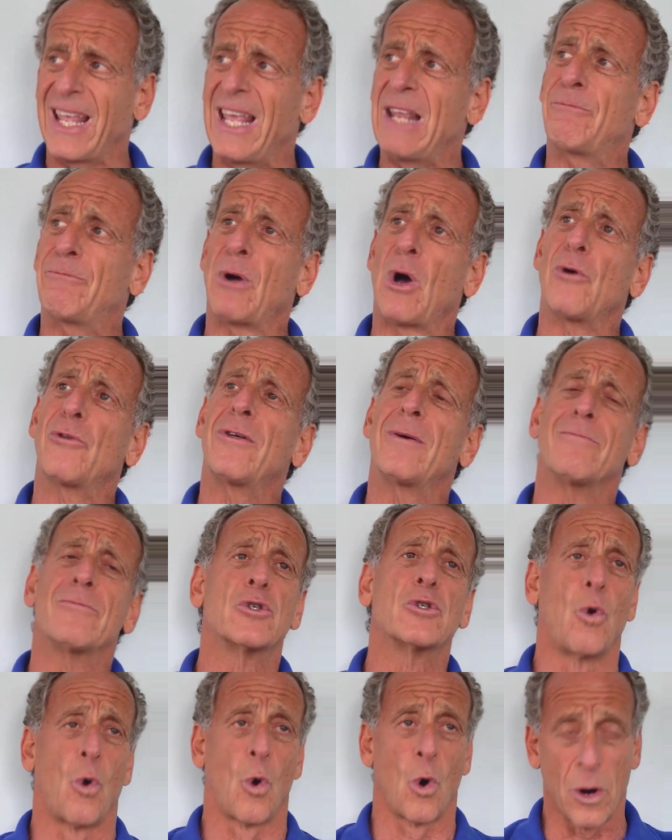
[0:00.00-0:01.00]
It both
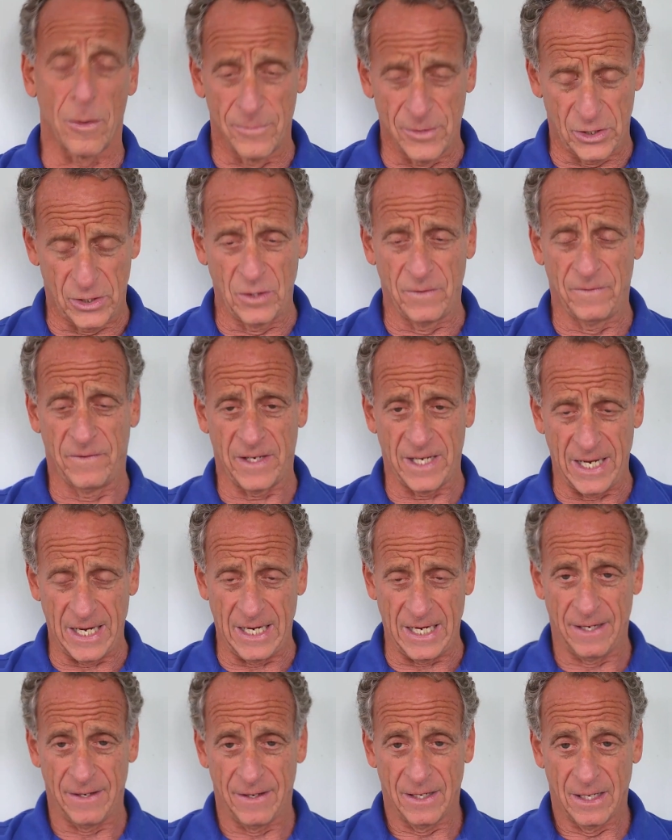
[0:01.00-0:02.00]
absorbs
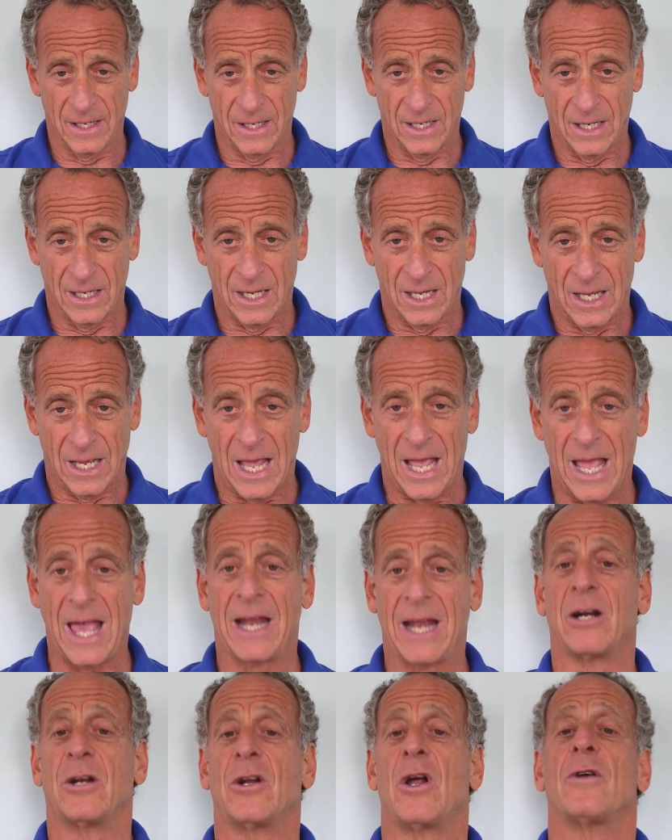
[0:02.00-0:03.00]
UV
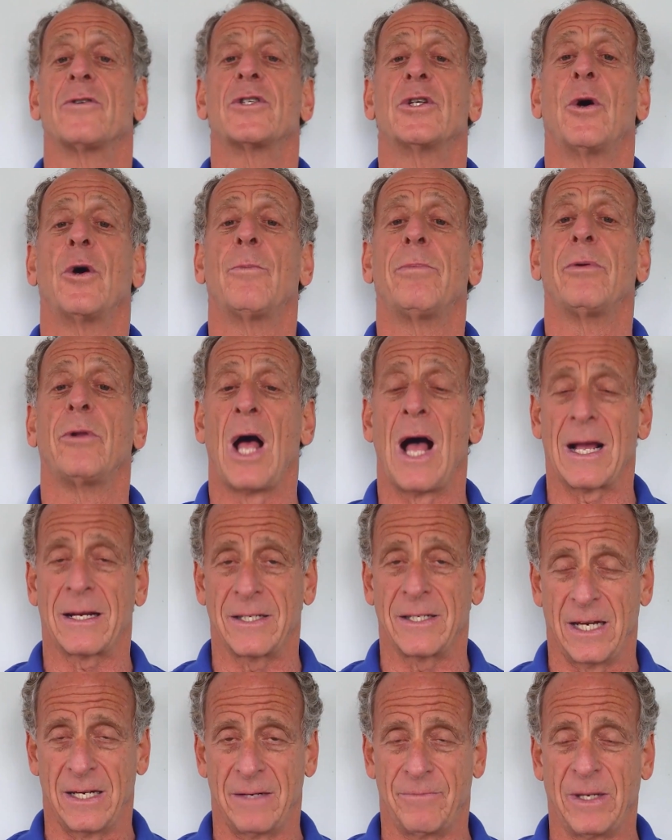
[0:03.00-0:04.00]
and it also
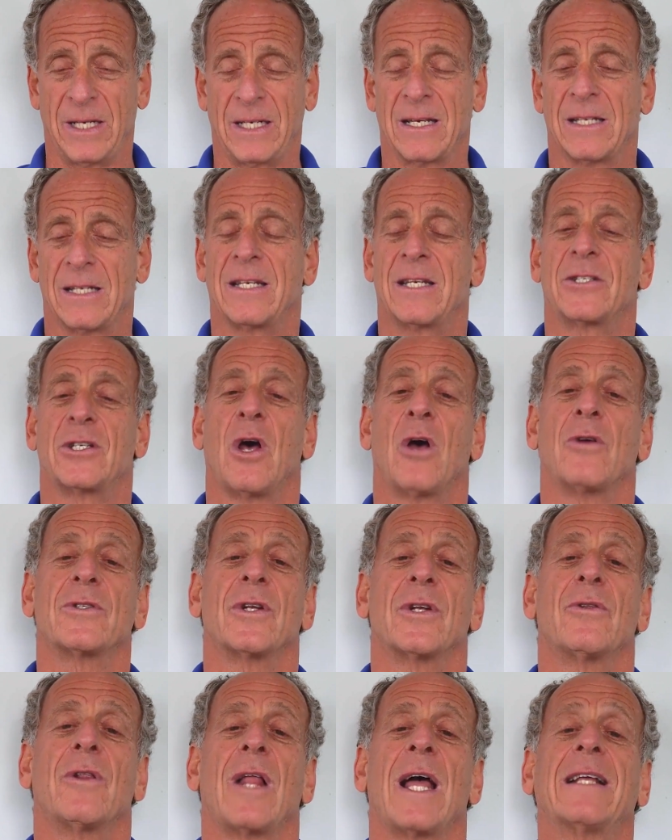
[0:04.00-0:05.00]
blocks it because it's
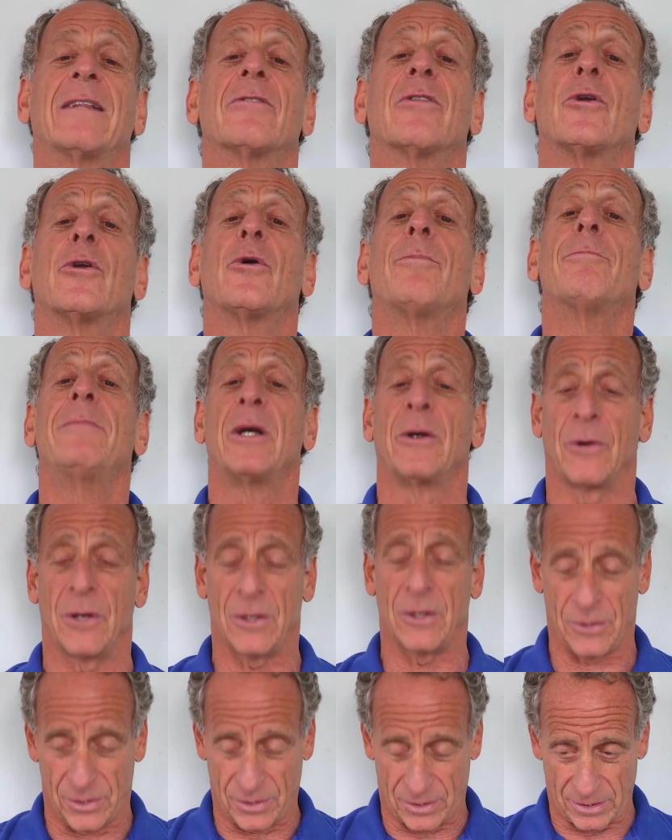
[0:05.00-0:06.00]
also like little
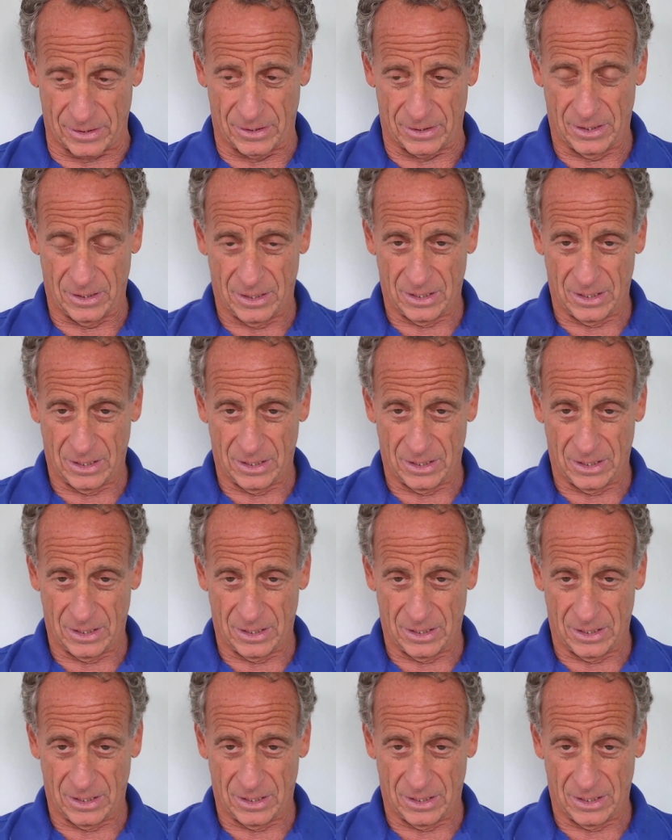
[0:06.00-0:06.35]
mirrors.